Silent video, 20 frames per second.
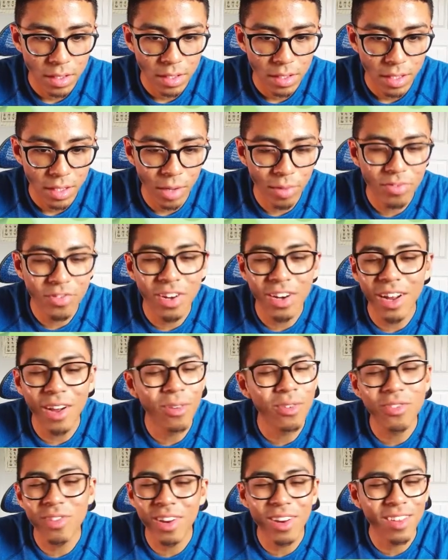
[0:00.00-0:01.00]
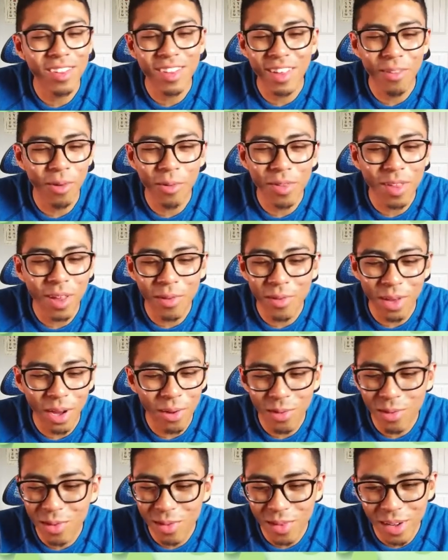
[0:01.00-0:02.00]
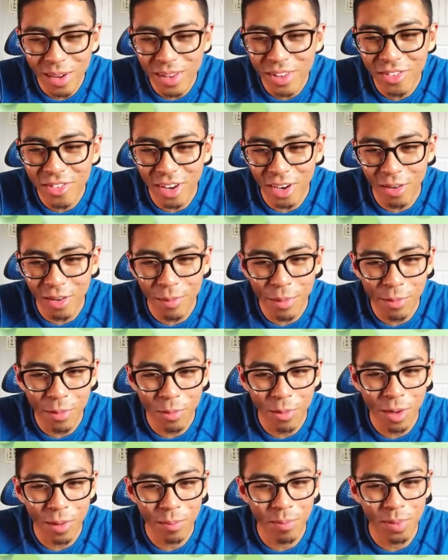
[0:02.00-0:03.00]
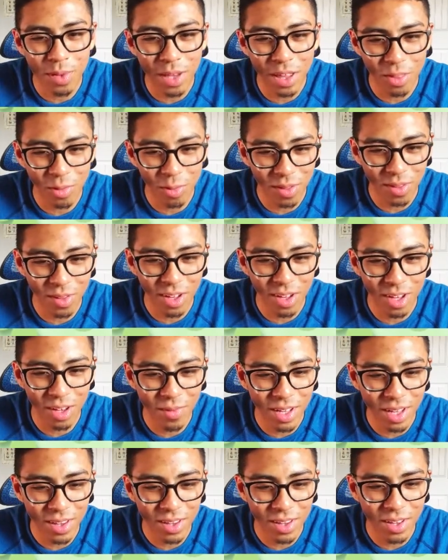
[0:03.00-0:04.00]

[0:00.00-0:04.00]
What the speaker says: I was trying to say, what was I was literally trying to remember what place we saw that.